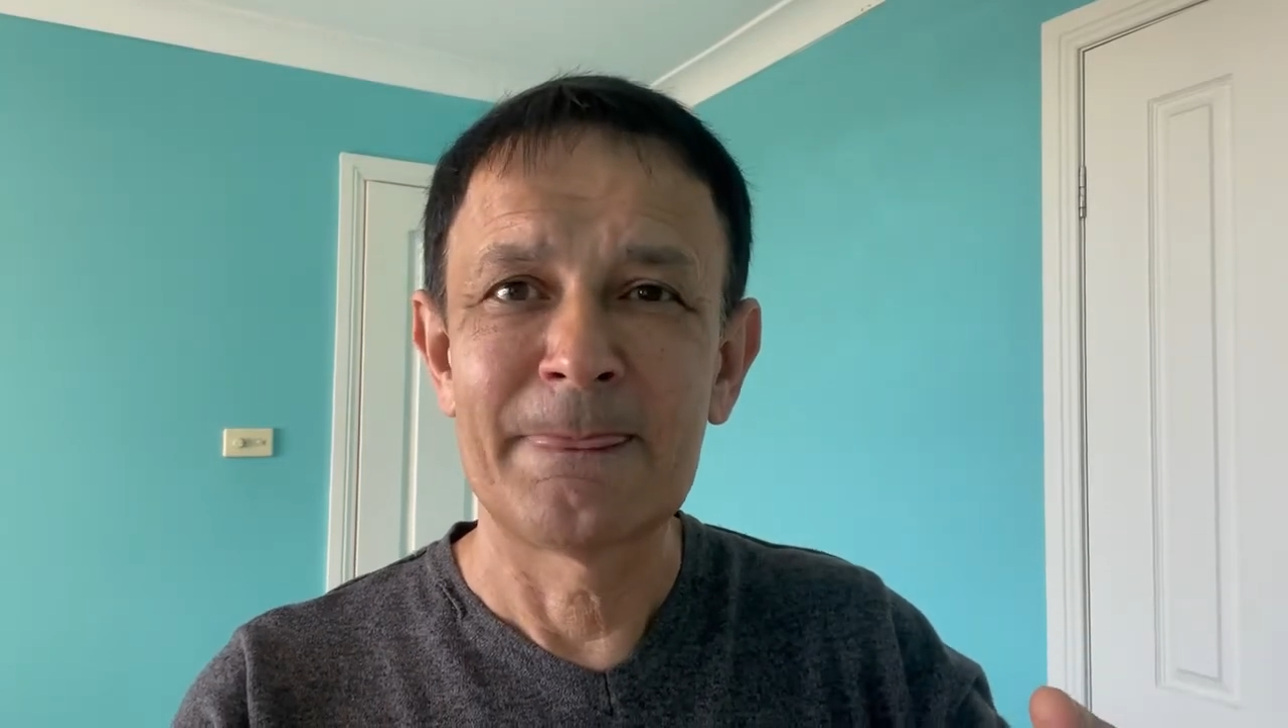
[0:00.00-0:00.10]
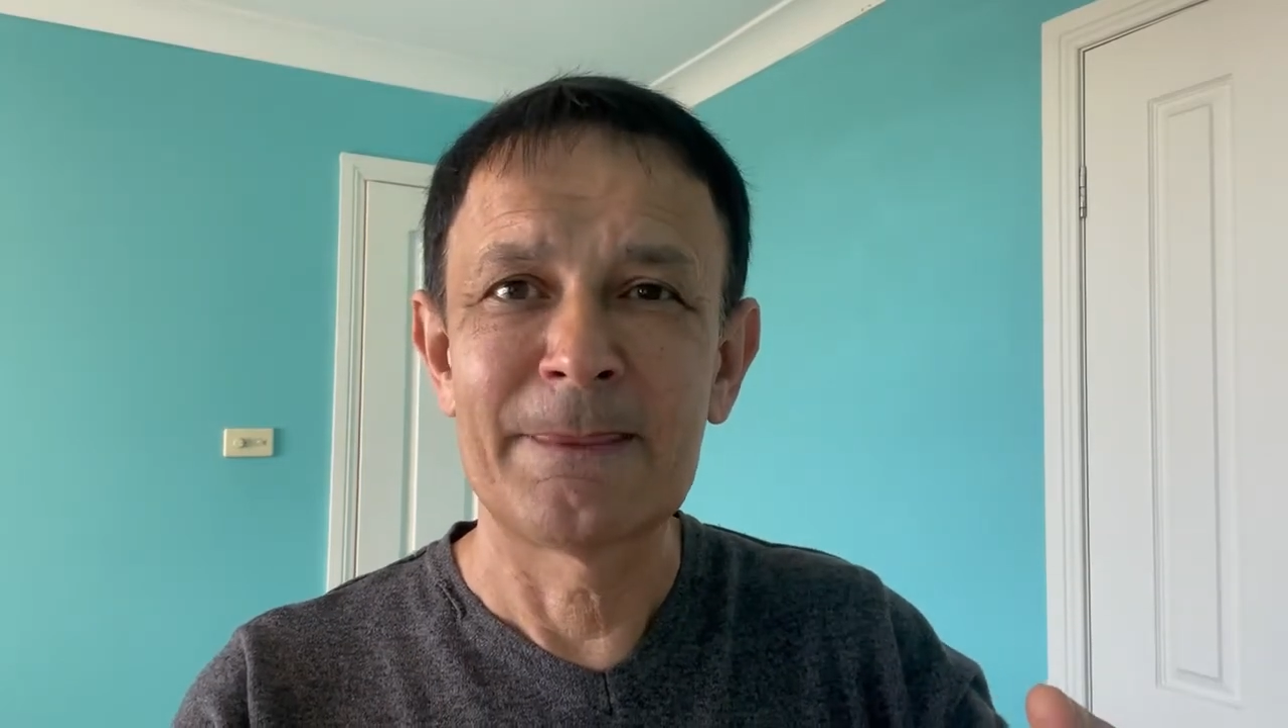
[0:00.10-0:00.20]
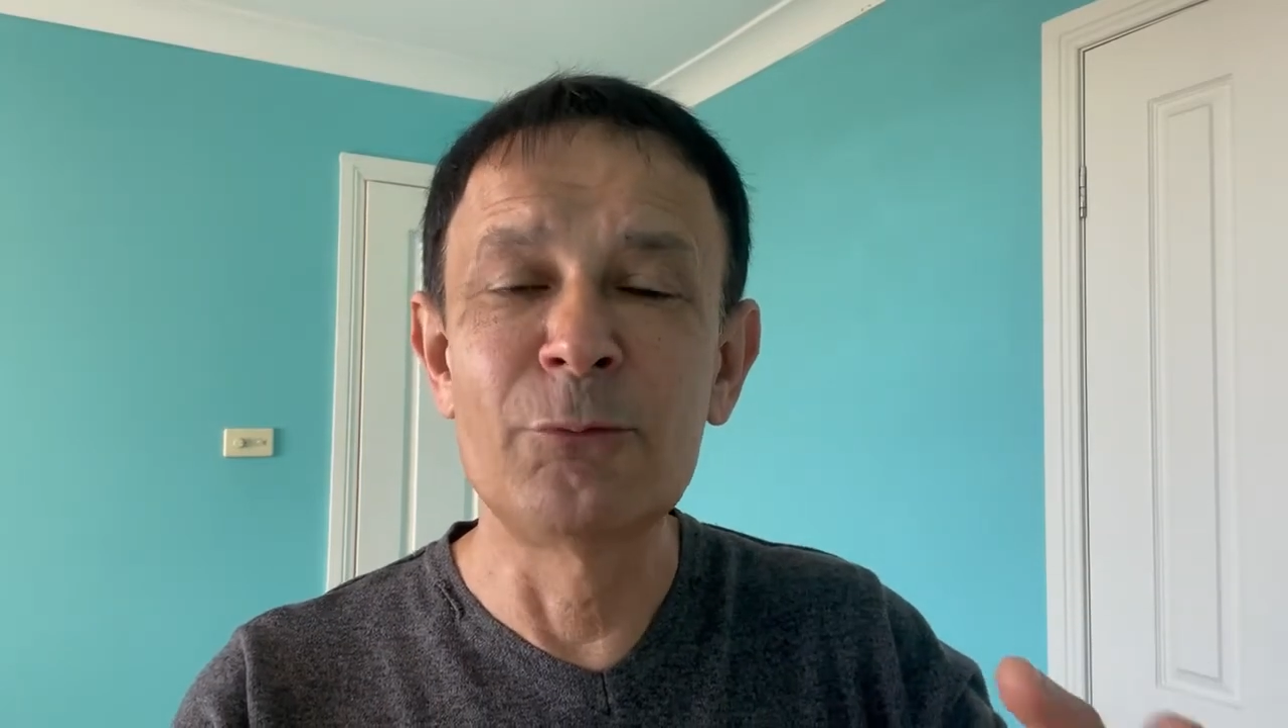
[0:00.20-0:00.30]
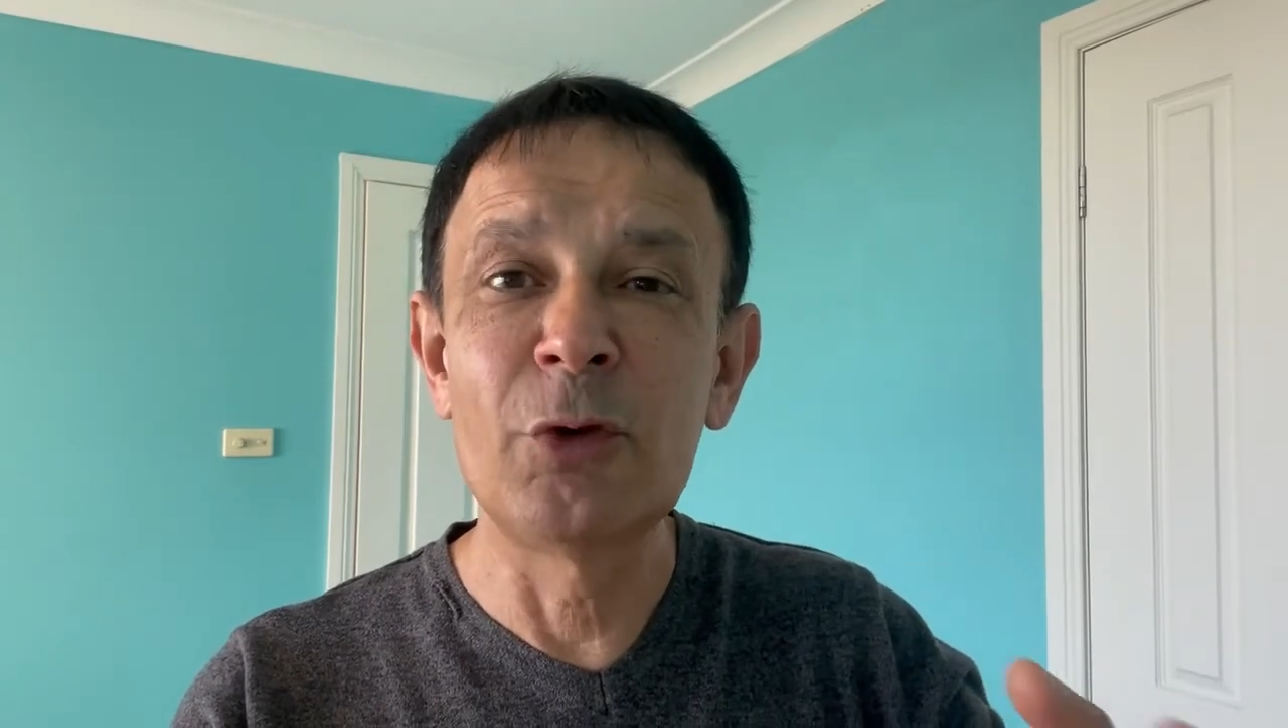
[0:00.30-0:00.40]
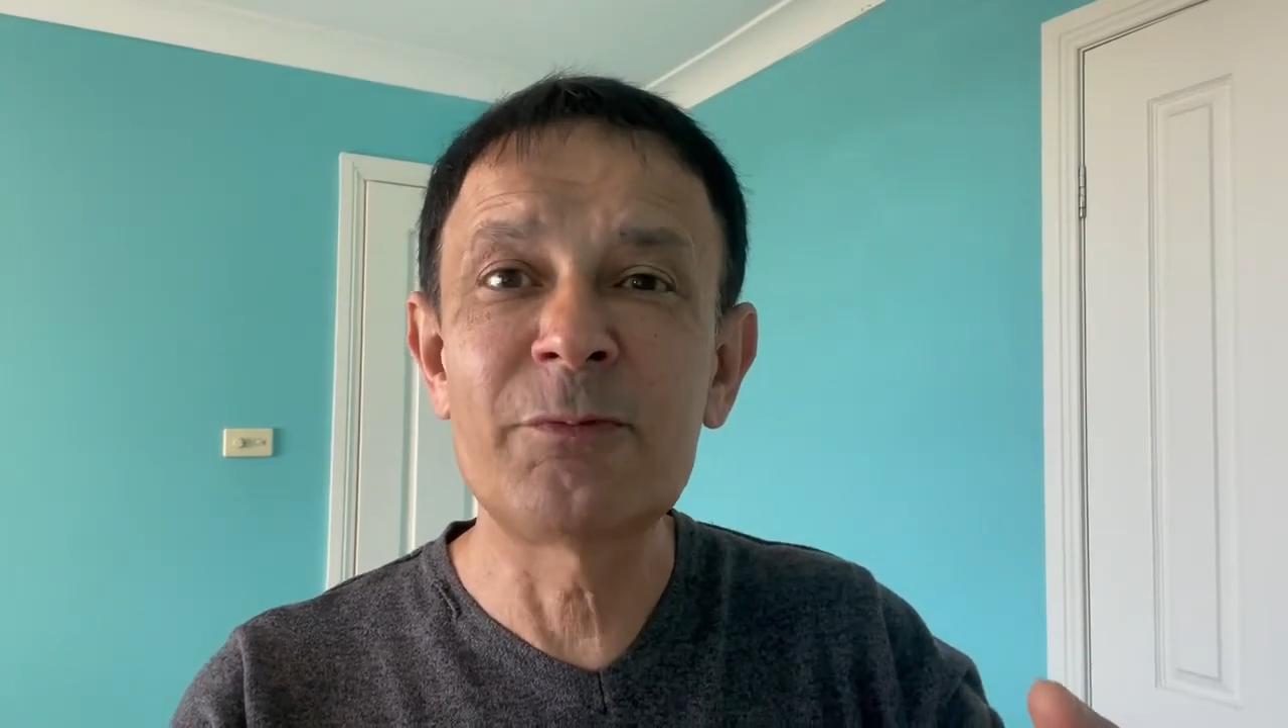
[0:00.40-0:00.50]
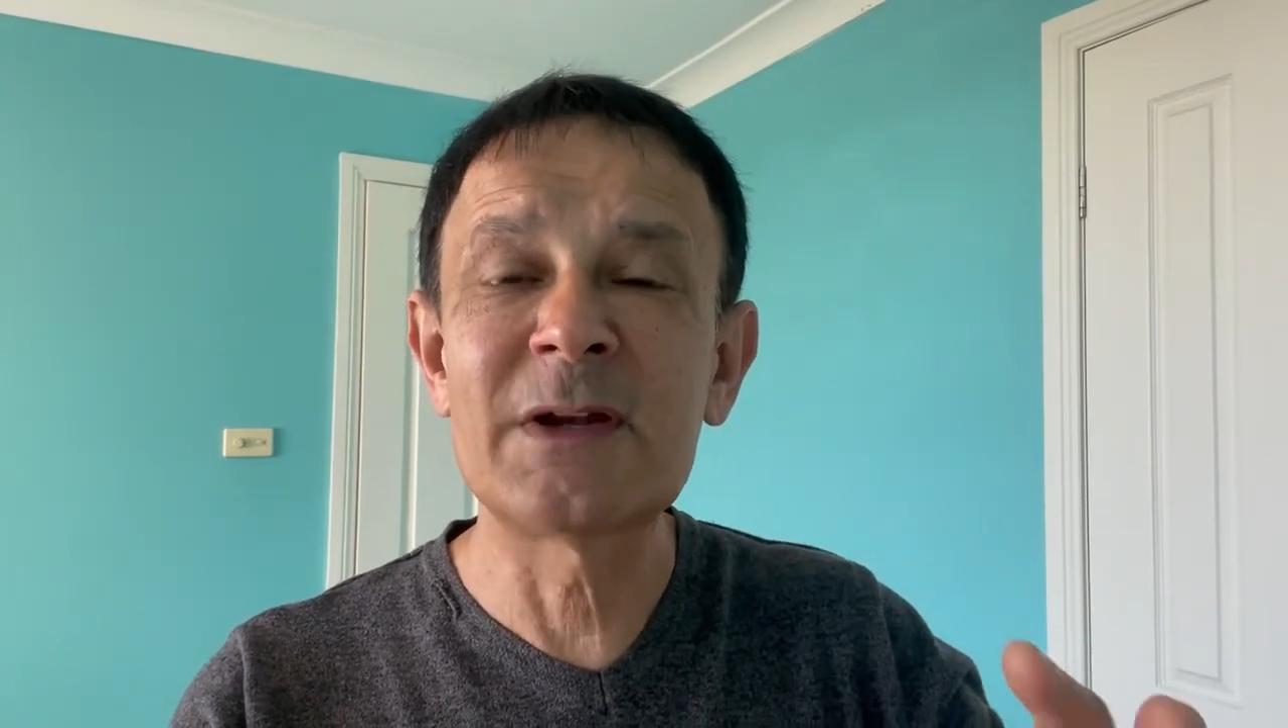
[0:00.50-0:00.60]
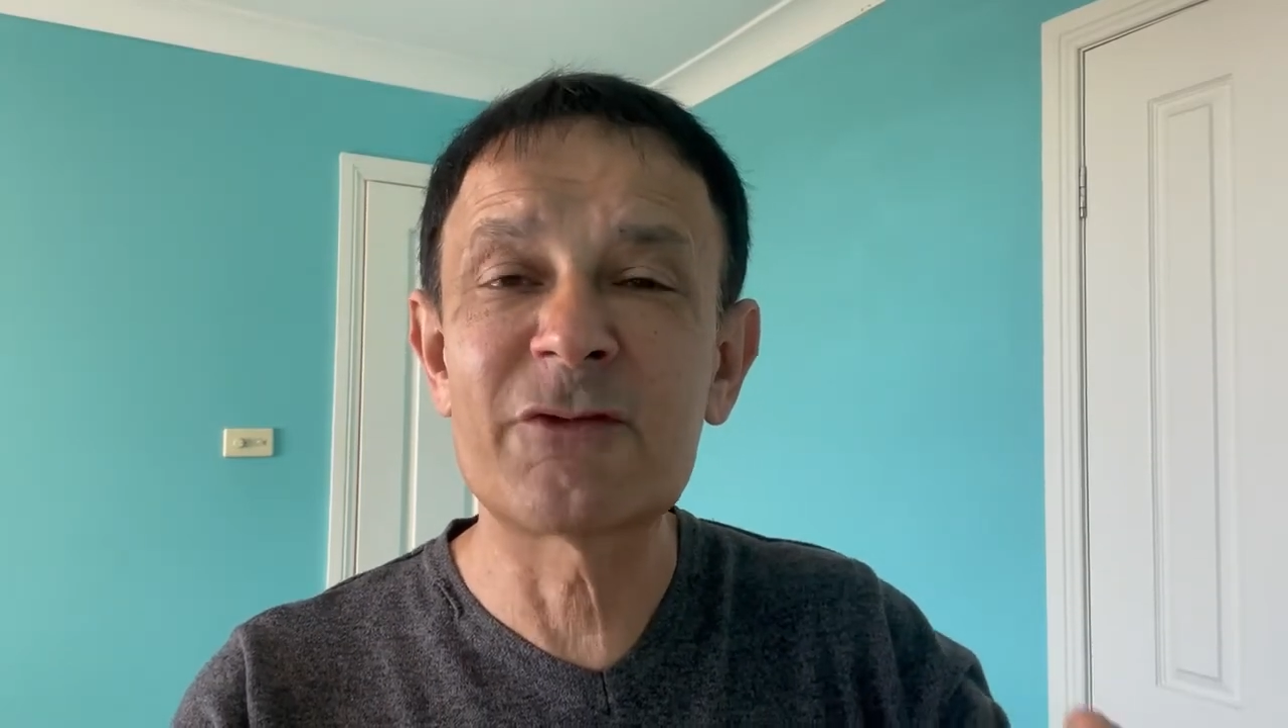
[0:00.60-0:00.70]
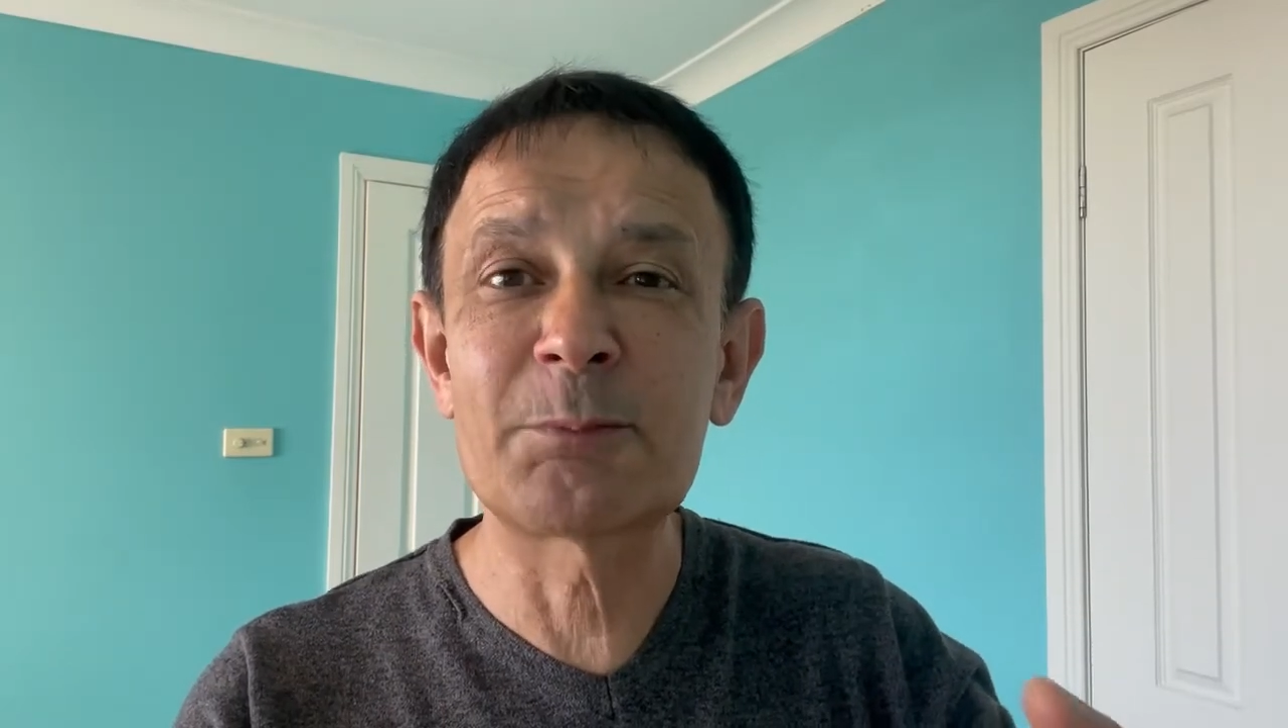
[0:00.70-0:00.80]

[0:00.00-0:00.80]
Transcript: the movement of the